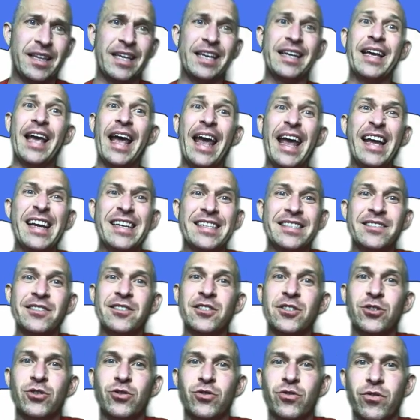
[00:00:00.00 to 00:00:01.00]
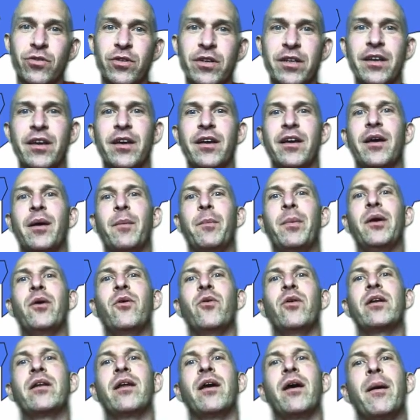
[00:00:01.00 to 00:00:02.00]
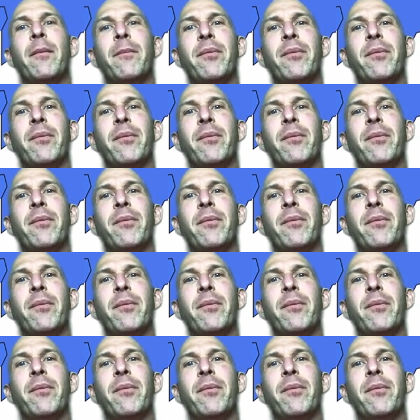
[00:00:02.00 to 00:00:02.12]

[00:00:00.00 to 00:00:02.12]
They can't destroy Bitcoin.